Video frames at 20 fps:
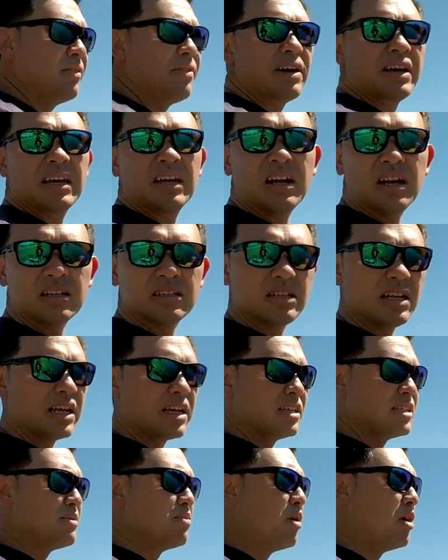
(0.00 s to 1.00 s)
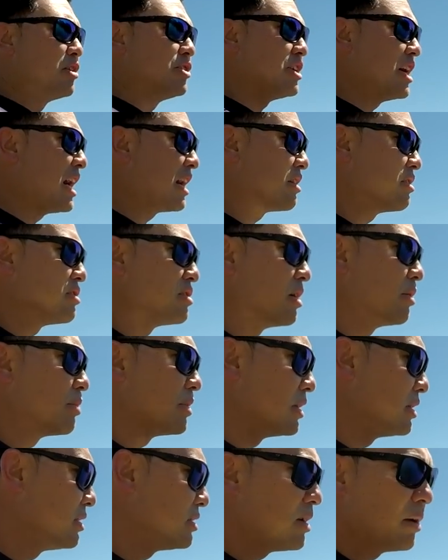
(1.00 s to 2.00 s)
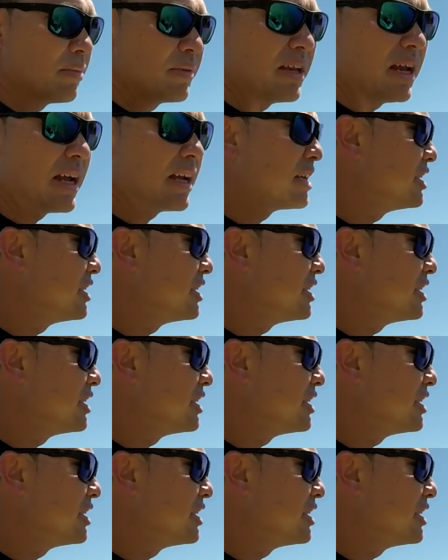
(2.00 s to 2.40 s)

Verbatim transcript: if I can get on to like a small jack or something. Something I